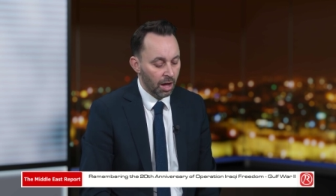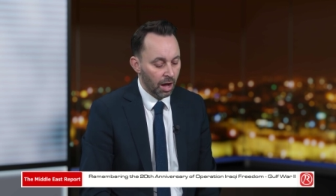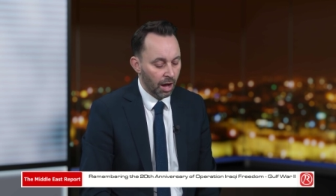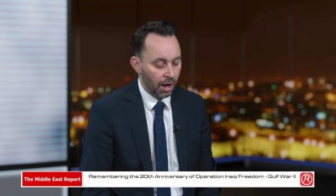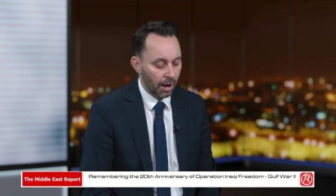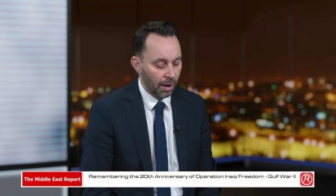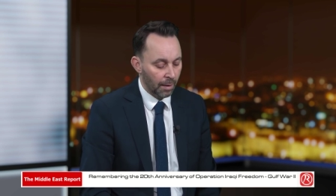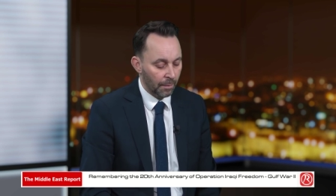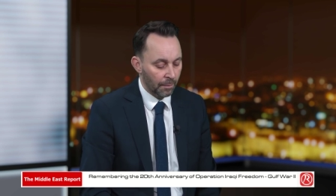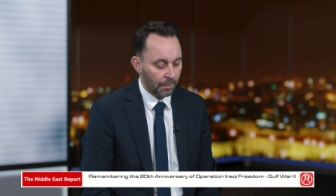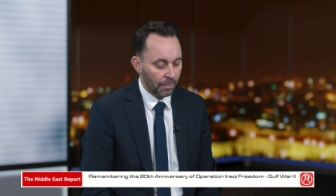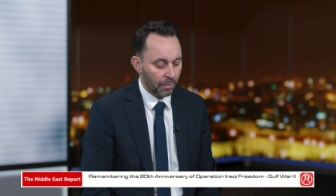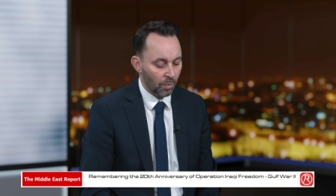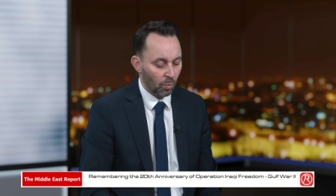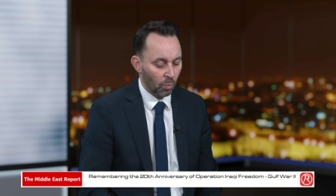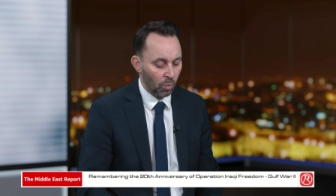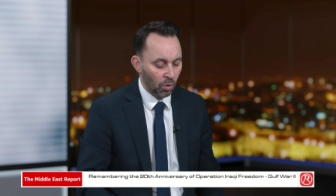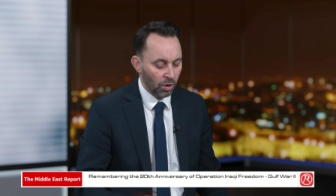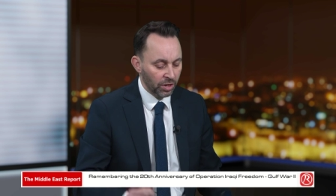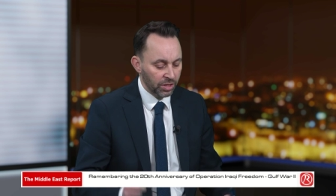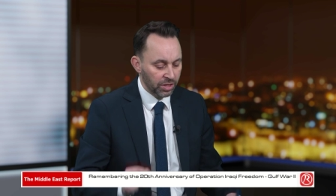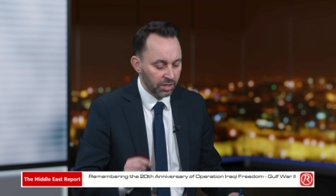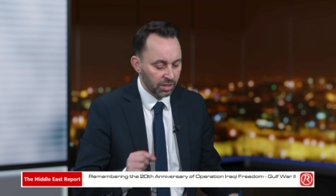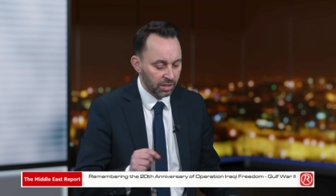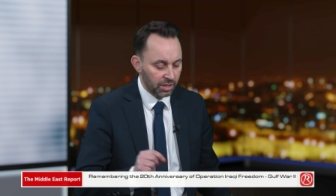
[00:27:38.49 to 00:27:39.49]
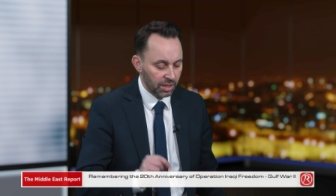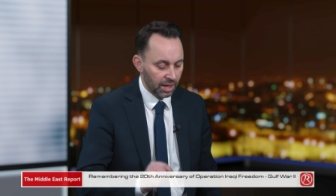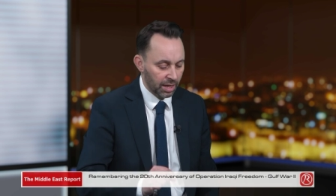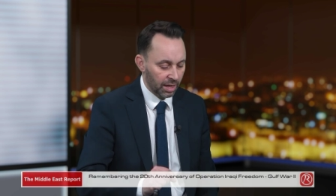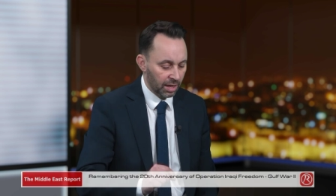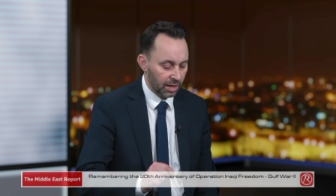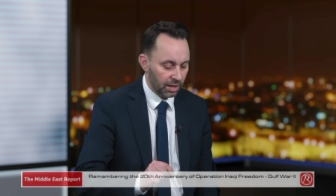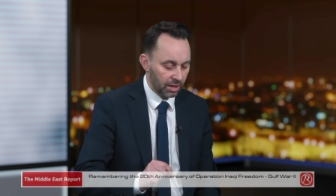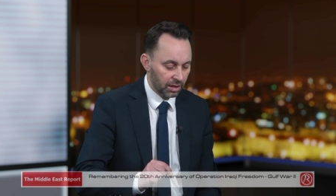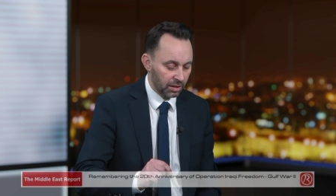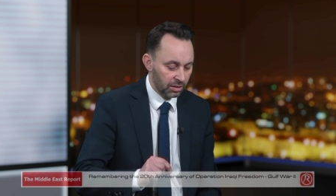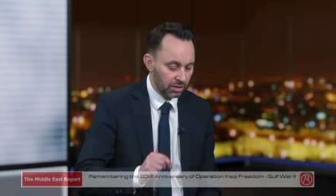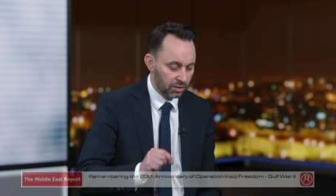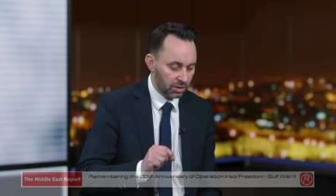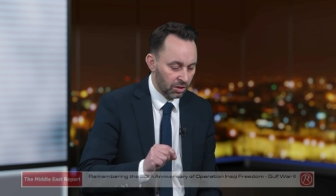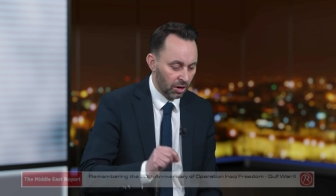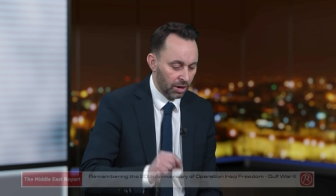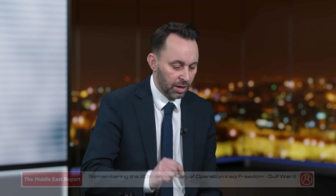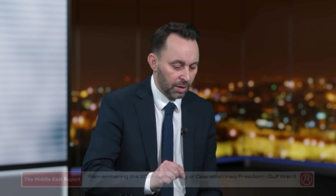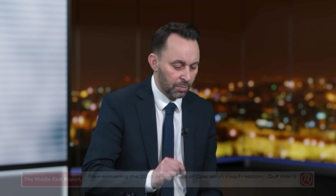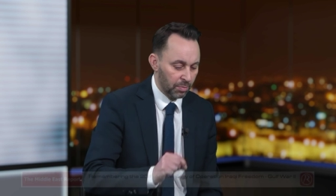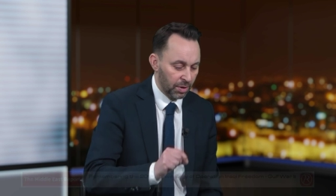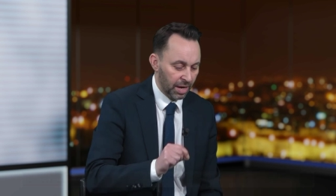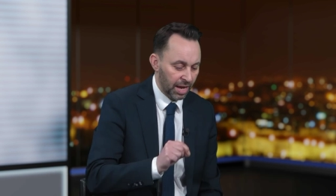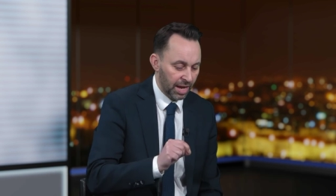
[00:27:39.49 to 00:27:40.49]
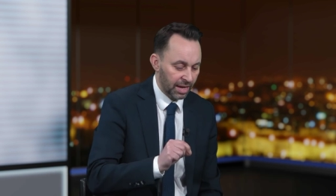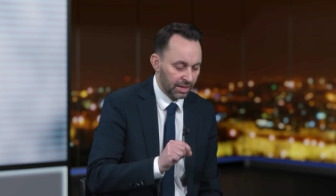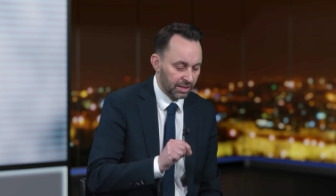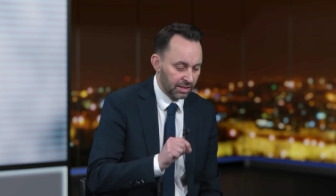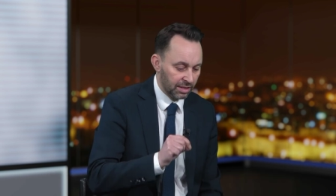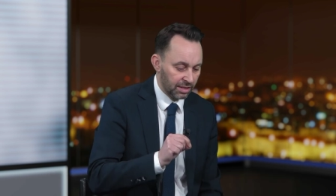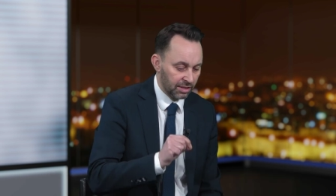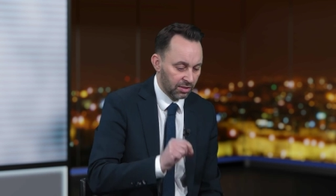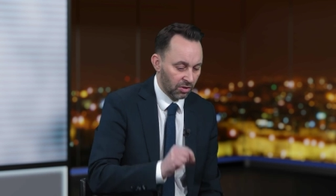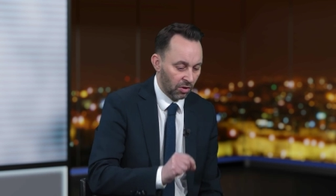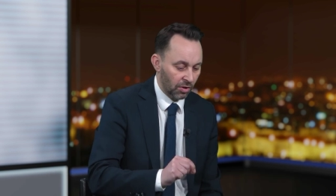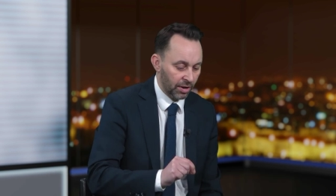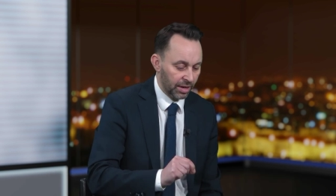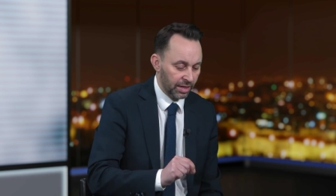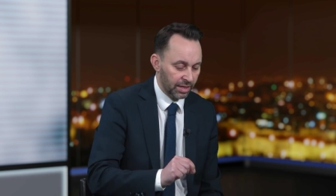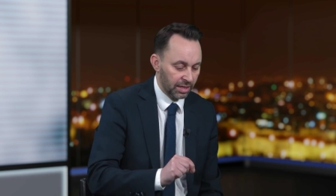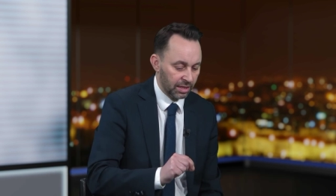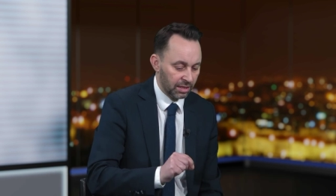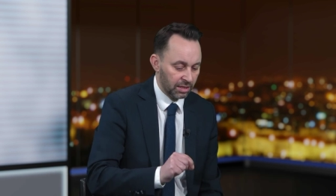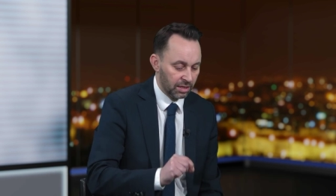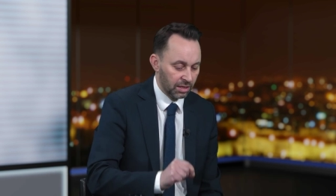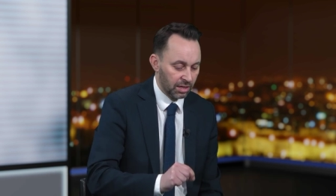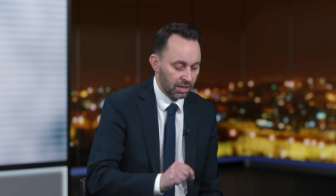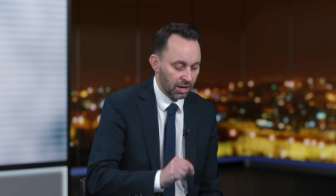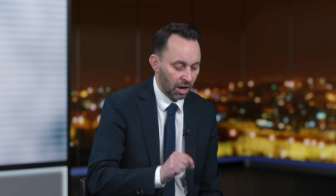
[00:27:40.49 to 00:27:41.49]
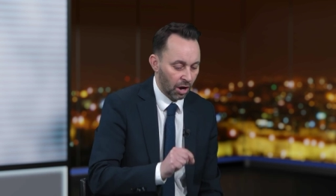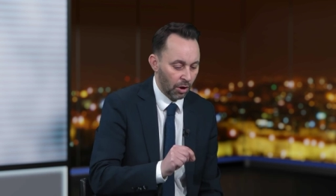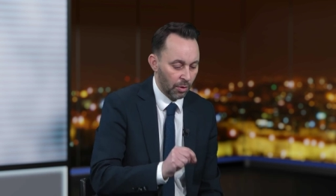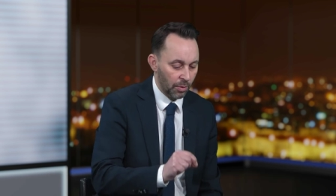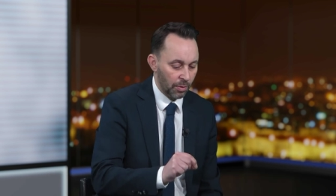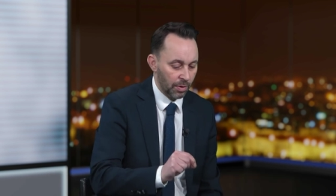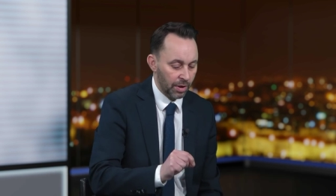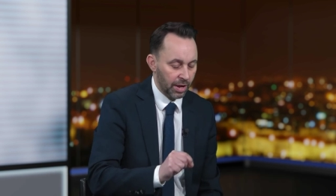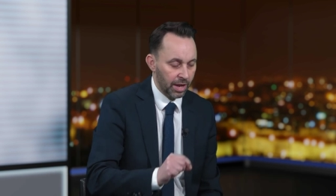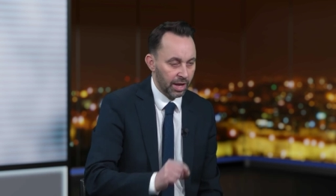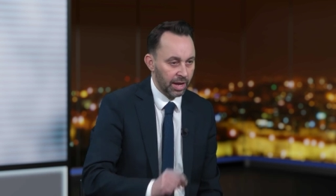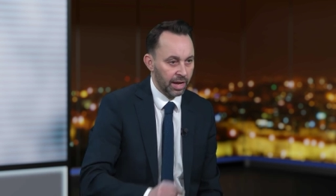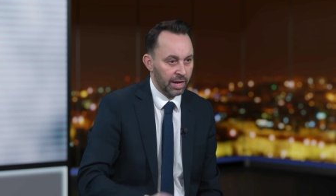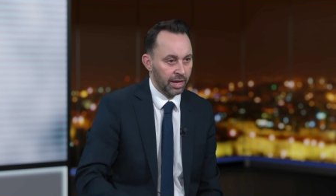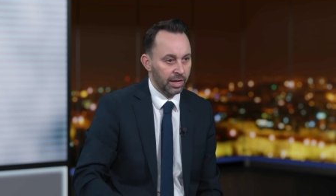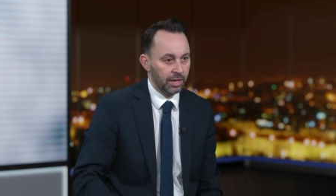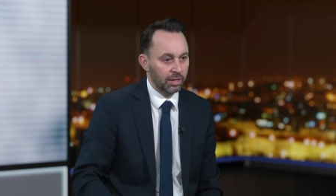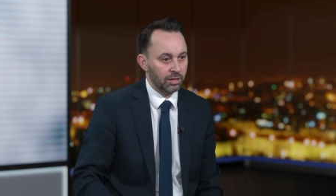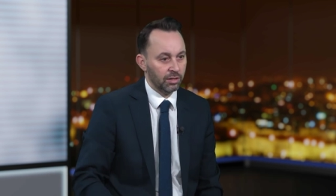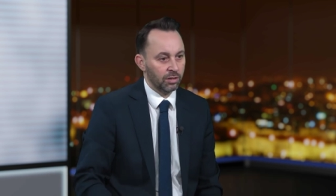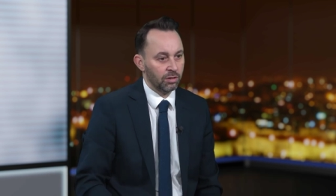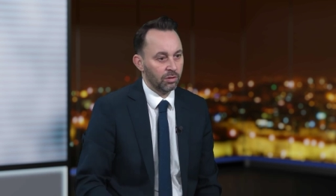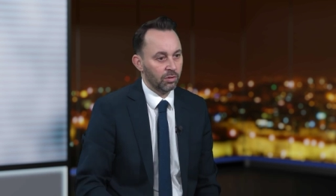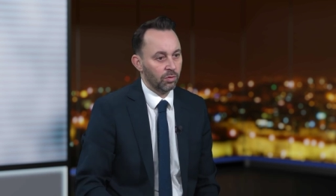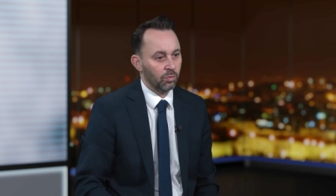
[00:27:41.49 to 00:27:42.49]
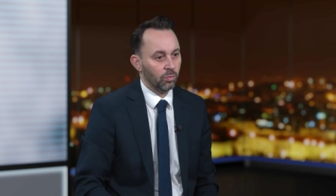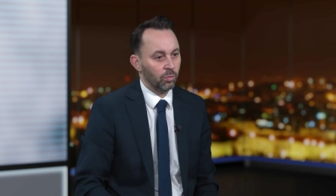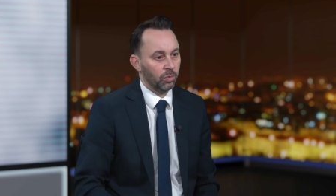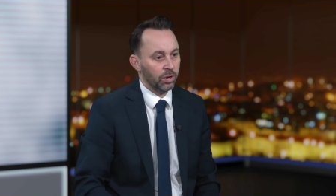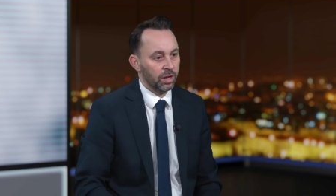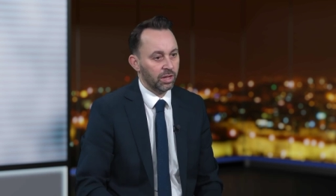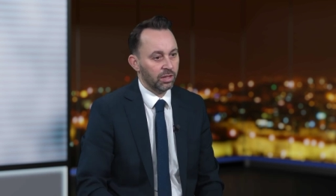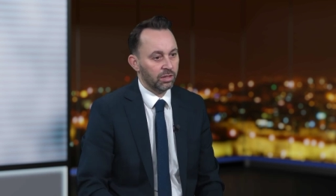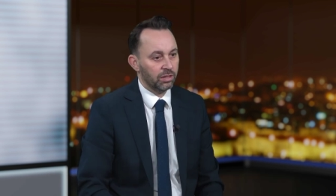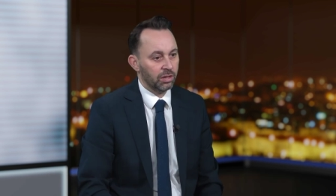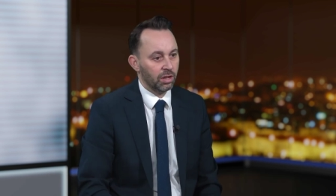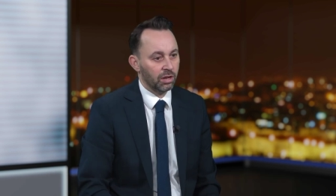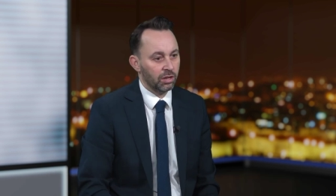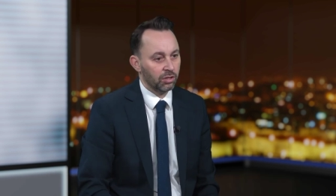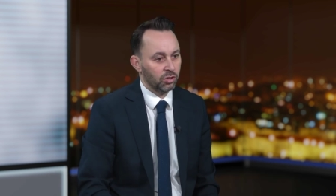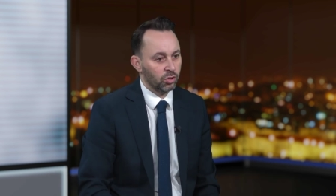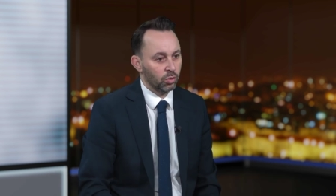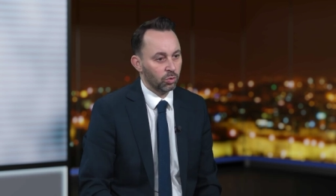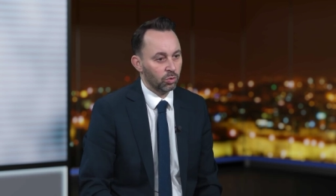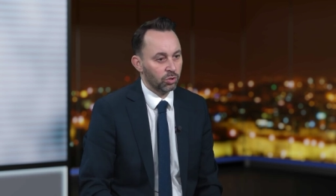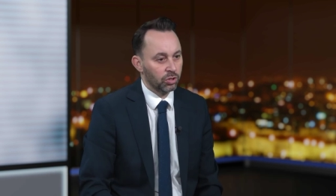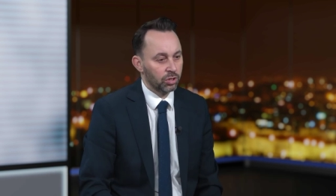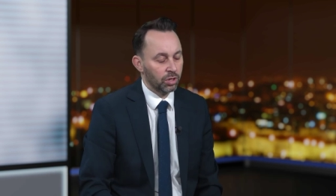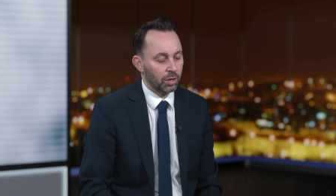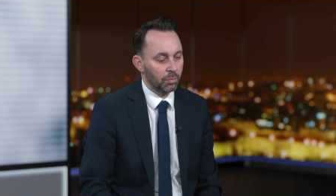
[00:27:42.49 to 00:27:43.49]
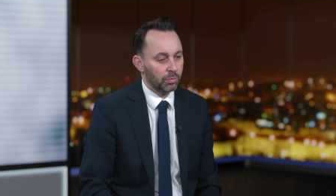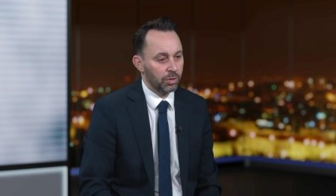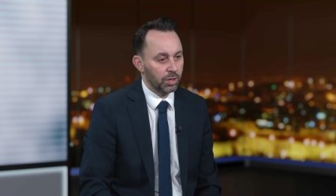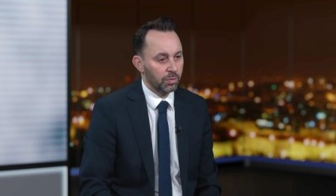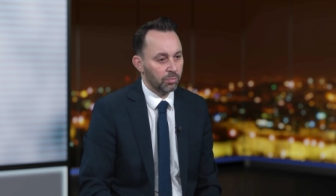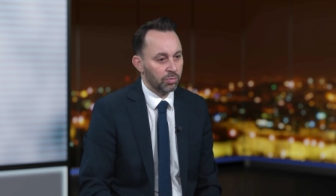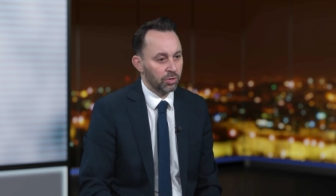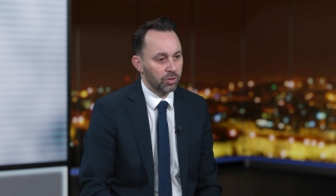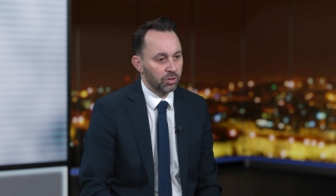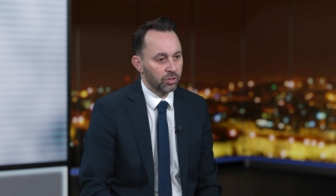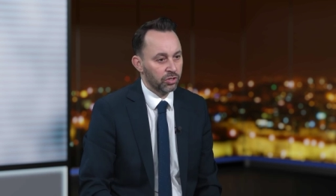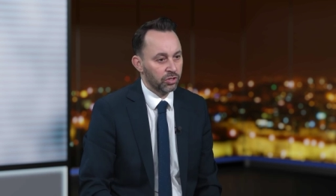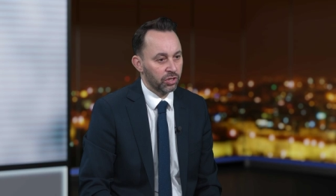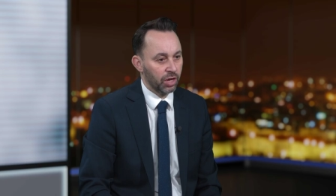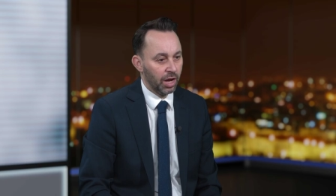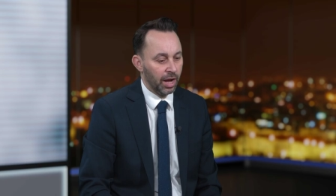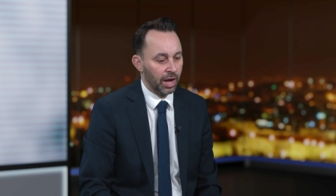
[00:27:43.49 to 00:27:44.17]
Um, why do you think Tony Blair decided to go in with uh, George W. Bush